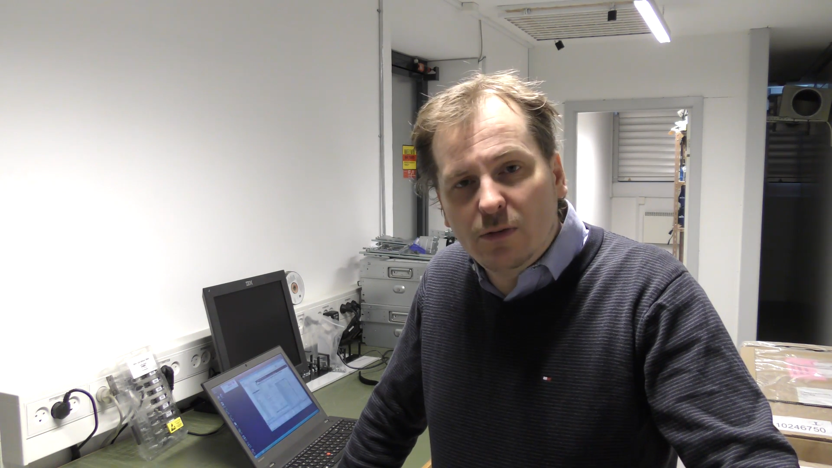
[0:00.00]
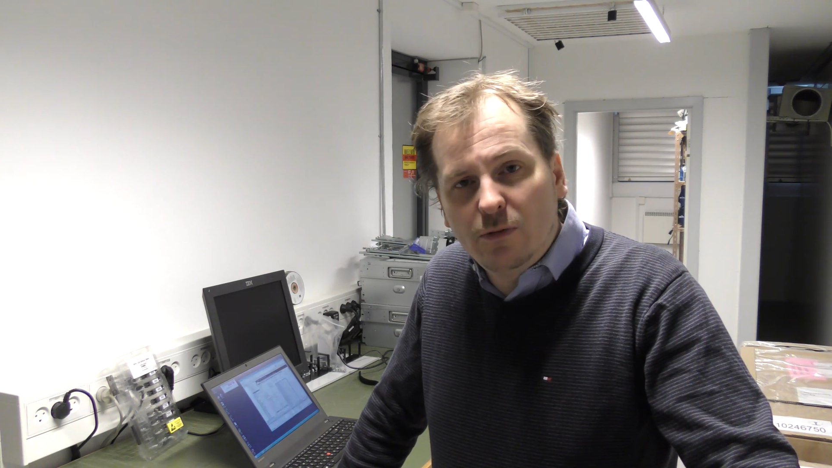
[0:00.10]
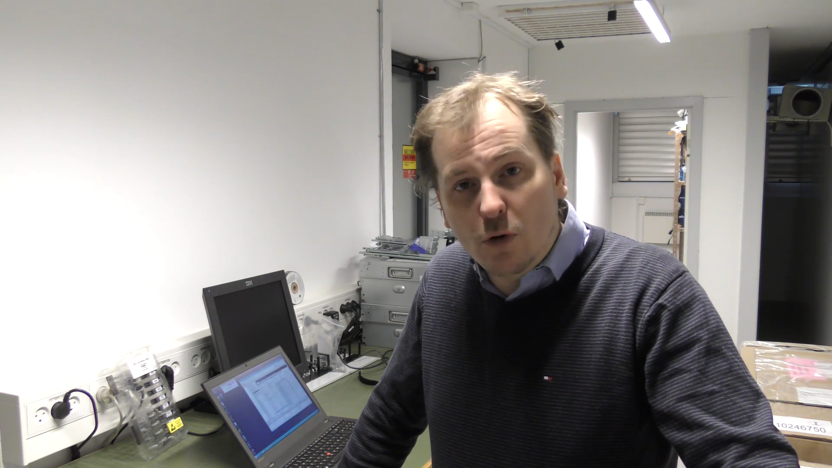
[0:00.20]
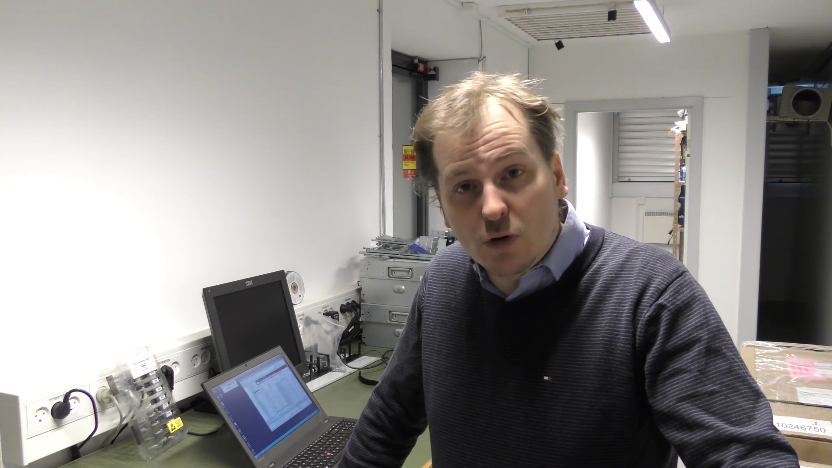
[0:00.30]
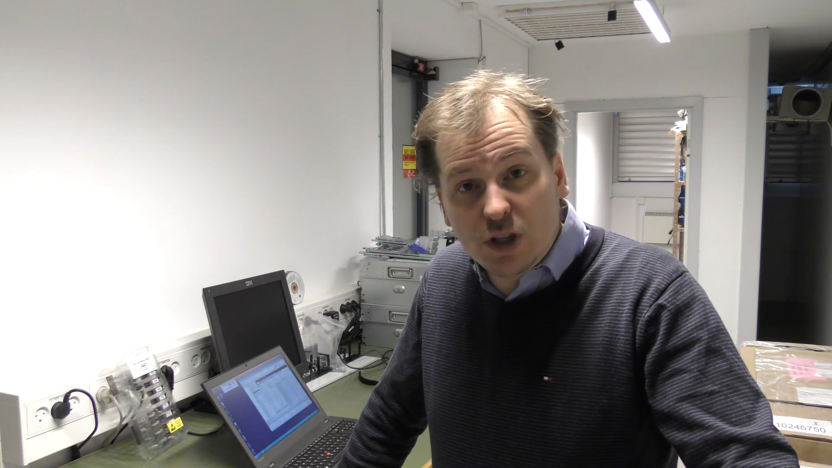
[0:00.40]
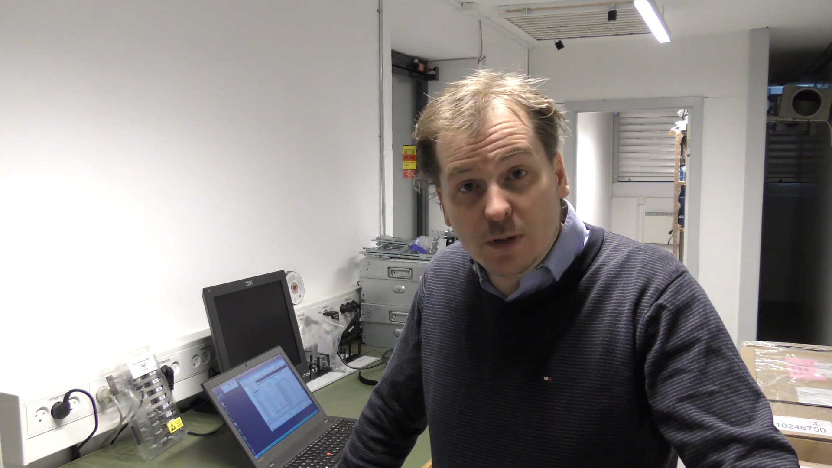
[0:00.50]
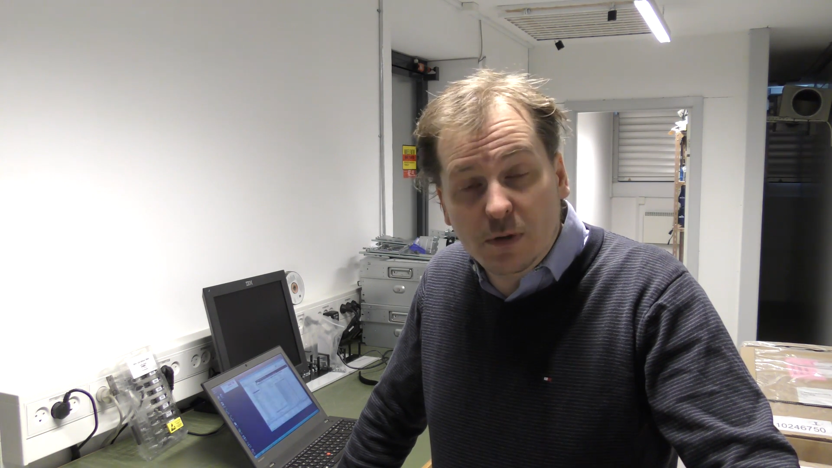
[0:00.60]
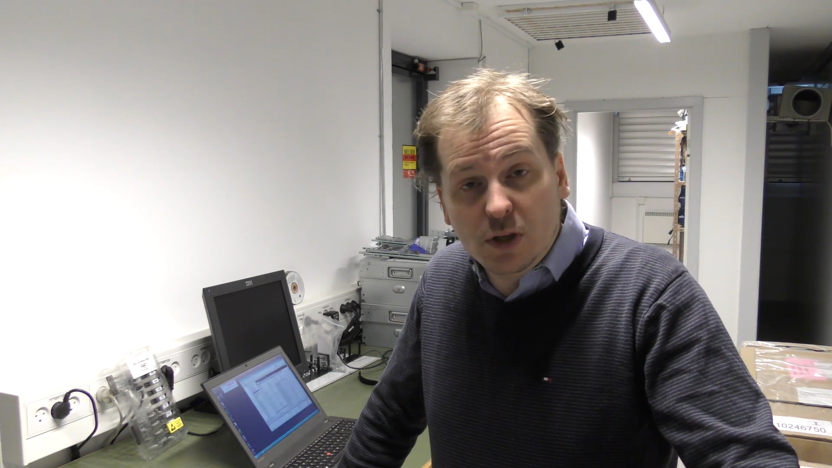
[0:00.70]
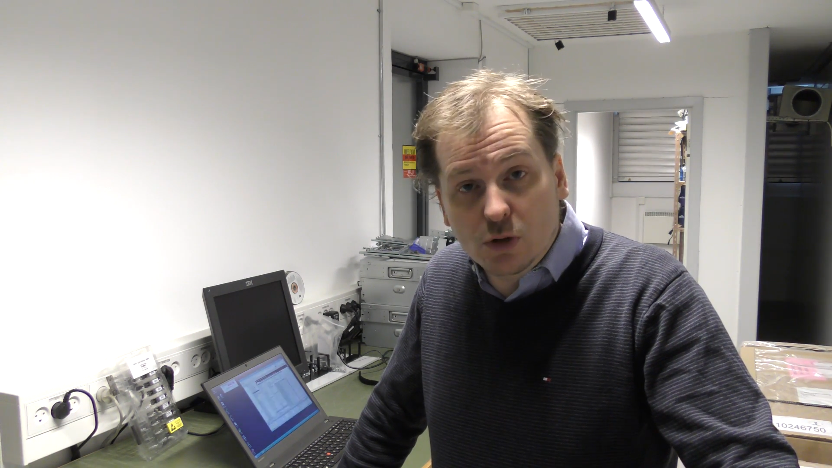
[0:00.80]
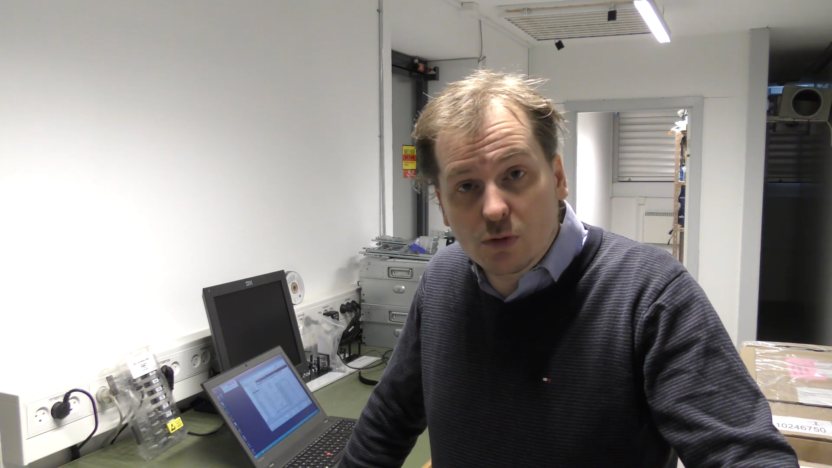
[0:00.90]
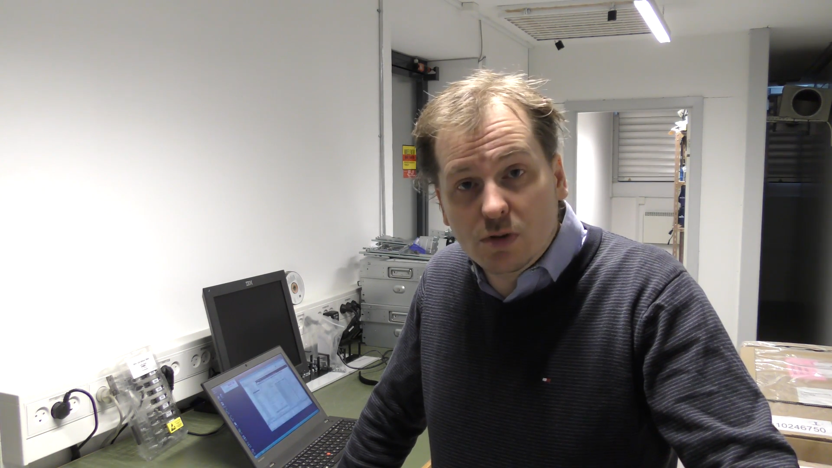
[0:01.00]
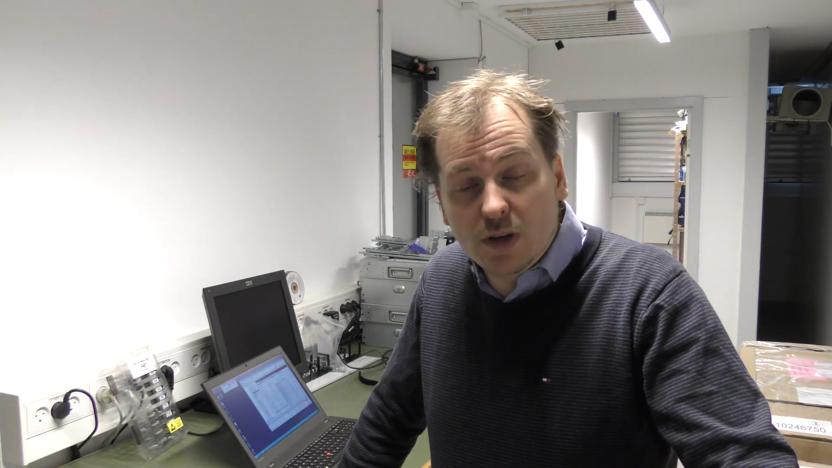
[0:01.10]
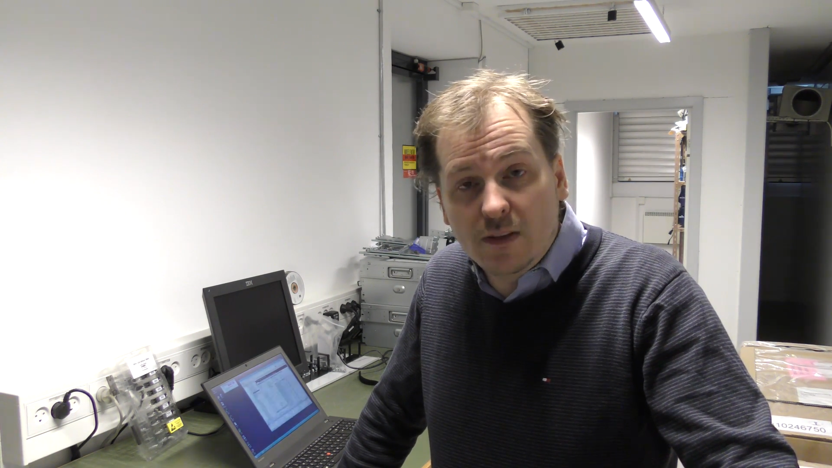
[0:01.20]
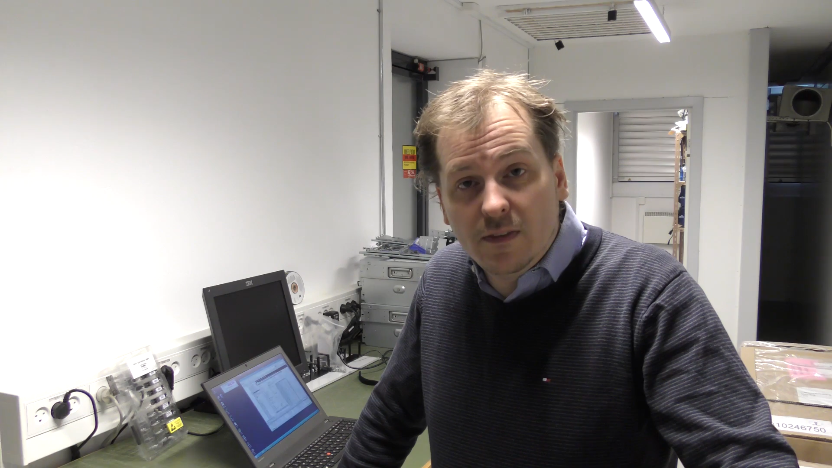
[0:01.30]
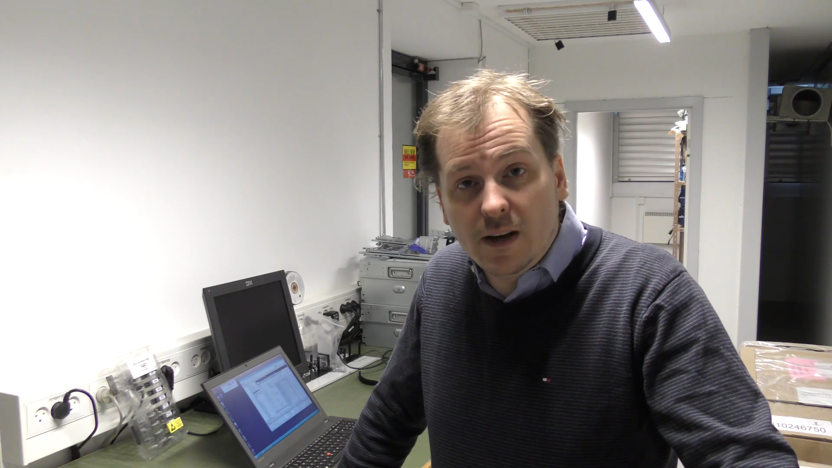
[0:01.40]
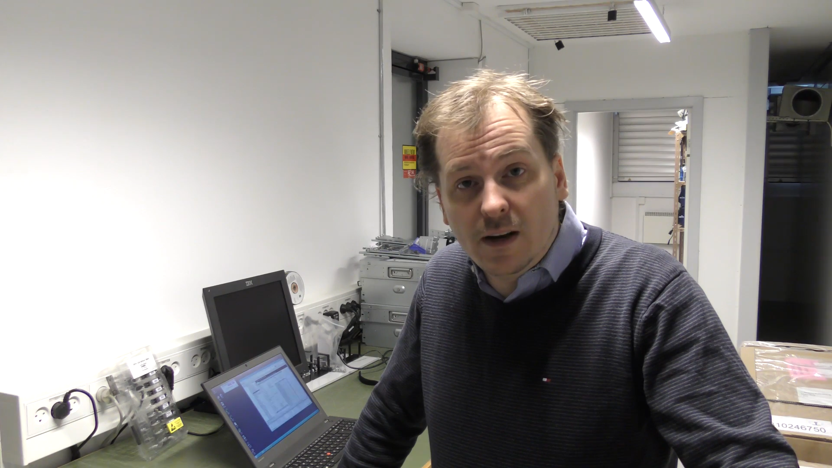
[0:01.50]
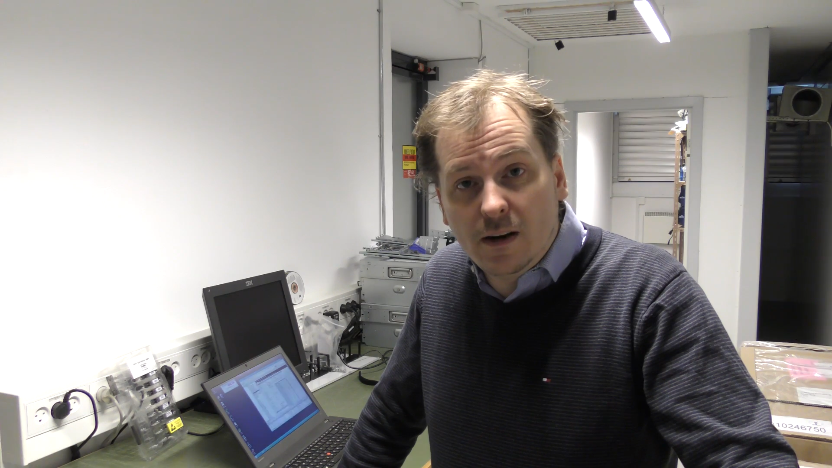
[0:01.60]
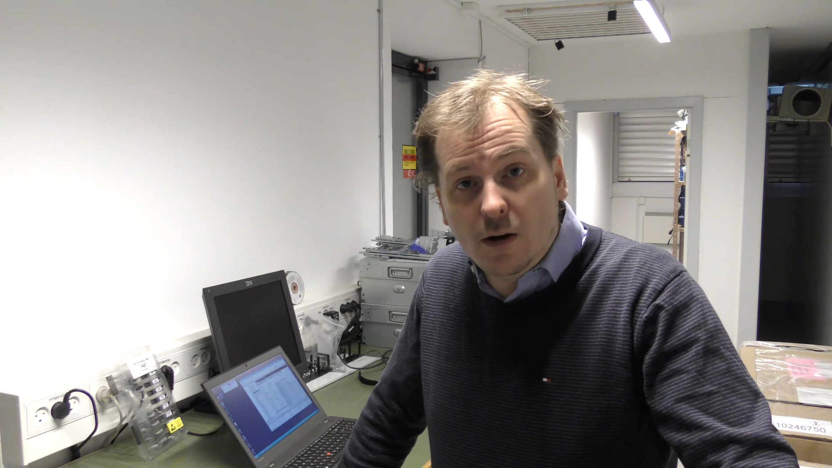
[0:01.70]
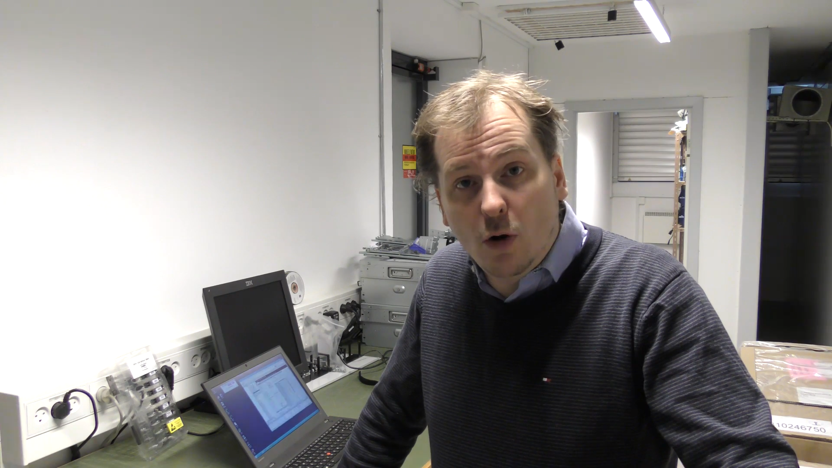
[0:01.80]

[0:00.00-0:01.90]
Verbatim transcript: four CPUs and they're